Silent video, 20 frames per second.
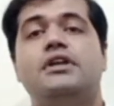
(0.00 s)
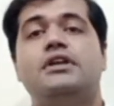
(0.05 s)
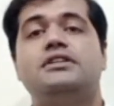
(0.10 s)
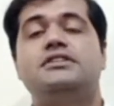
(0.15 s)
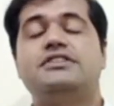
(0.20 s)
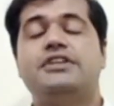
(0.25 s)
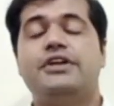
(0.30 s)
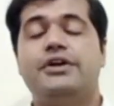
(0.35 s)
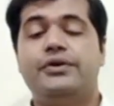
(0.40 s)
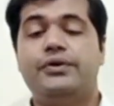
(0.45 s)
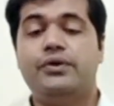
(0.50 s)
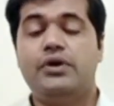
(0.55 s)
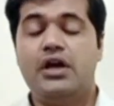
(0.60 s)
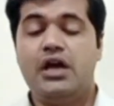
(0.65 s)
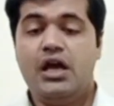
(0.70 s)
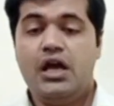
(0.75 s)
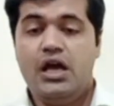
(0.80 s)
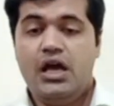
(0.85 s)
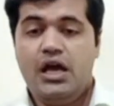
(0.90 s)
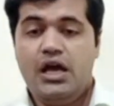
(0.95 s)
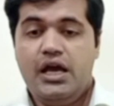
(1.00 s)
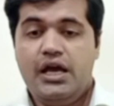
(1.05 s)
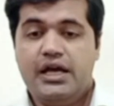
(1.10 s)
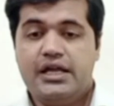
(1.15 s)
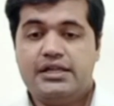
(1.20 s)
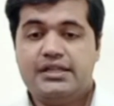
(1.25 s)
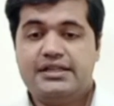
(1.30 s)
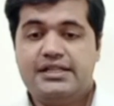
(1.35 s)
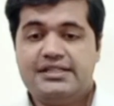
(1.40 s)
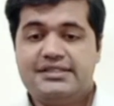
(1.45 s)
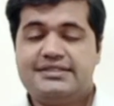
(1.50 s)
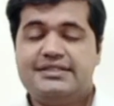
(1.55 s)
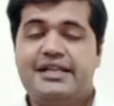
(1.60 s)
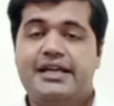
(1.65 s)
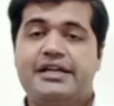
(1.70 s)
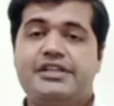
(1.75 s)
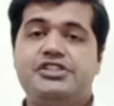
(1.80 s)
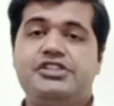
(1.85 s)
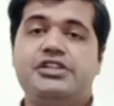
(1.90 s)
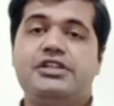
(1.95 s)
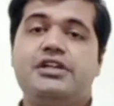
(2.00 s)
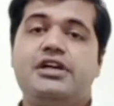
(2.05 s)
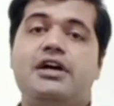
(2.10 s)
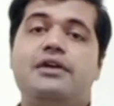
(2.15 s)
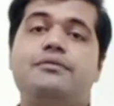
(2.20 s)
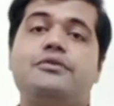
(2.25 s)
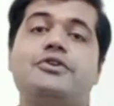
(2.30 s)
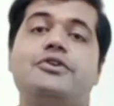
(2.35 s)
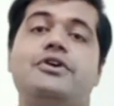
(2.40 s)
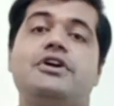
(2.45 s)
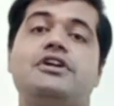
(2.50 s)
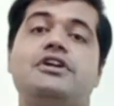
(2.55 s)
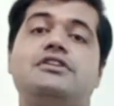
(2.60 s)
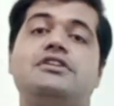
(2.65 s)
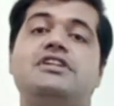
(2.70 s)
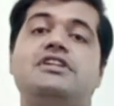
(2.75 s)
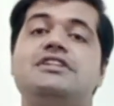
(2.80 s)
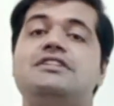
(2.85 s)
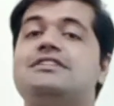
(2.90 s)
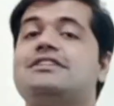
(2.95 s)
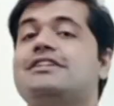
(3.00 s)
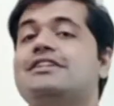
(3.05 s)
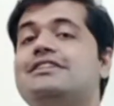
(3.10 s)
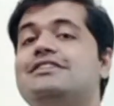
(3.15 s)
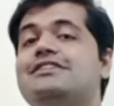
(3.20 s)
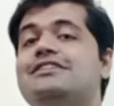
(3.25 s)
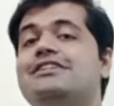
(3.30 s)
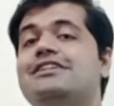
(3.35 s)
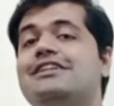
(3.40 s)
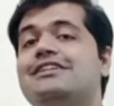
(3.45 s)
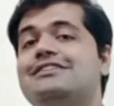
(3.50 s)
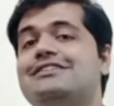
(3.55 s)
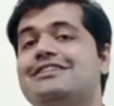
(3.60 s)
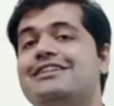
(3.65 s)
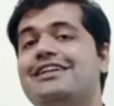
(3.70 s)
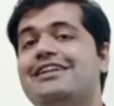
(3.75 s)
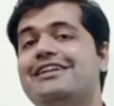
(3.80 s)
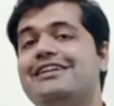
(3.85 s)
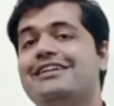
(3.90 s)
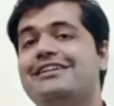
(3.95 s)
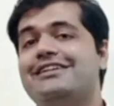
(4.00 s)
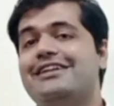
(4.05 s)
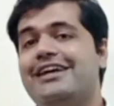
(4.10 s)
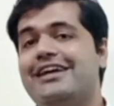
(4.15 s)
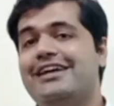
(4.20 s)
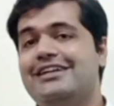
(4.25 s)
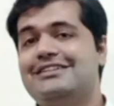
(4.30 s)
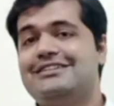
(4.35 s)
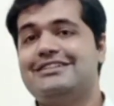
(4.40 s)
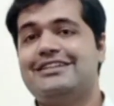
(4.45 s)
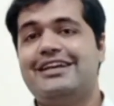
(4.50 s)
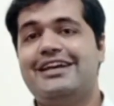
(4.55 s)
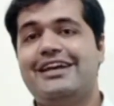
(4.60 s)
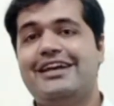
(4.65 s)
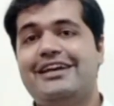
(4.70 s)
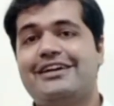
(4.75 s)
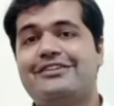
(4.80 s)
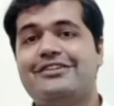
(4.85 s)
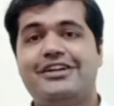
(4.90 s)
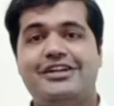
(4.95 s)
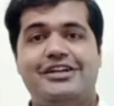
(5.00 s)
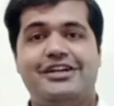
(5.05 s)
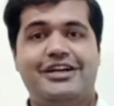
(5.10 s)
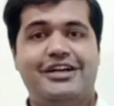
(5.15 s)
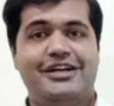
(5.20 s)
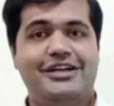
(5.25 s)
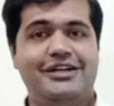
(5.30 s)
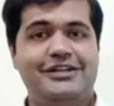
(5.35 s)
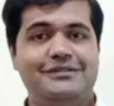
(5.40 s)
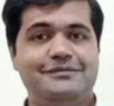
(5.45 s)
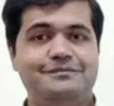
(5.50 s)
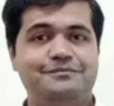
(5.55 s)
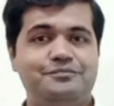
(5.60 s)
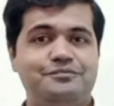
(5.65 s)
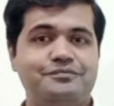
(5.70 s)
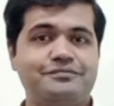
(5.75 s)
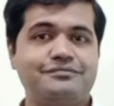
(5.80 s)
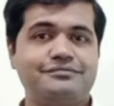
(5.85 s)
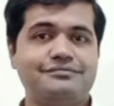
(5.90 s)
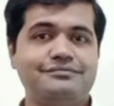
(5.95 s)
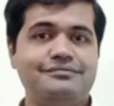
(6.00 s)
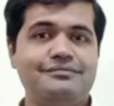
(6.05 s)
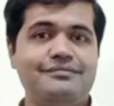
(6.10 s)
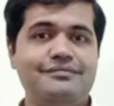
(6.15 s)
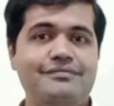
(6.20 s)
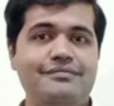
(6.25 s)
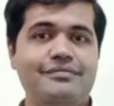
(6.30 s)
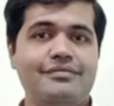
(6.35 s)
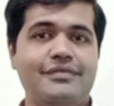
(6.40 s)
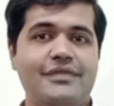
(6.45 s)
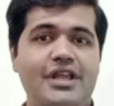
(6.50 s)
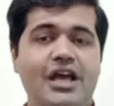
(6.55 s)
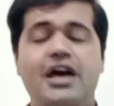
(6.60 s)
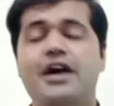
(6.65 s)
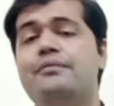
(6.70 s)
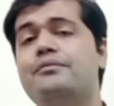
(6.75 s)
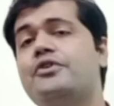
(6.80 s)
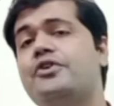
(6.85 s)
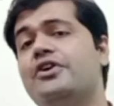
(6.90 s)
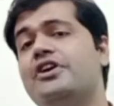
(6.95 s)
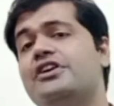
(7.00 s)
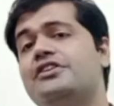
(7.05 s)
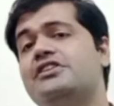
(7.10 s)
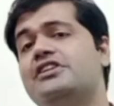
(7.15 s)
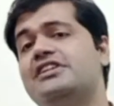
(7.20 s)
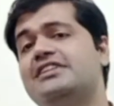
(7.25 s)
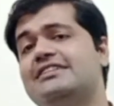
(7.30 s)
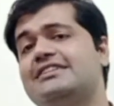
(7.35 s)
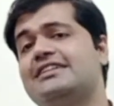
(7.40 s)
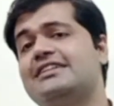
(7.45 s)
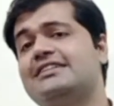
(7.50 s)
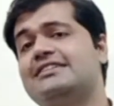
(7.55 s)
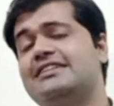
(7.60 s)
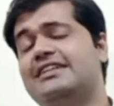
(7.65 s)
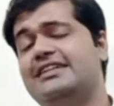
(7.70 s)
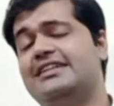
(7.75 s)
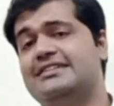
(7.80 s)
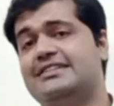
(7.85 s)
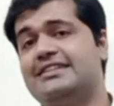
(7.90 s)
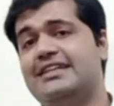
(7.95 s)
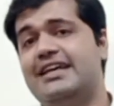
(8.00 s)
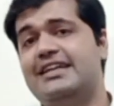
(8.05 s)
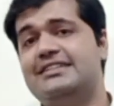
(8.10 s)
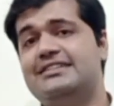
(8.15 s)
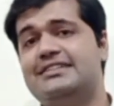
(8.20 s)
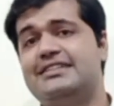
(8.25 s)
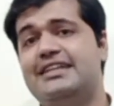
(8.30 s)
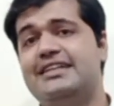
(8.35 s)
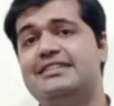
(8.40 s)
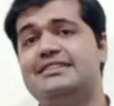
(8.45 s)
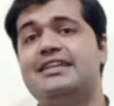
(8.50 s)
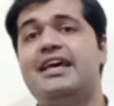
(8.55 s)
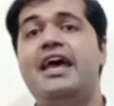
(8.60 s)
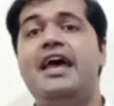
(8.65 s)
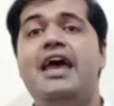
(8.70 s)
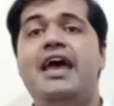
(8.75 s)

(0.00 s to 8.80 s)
So, in this lecture, I'm going to discuss T.S. Eliot as a critic. I'm going to discuss his essays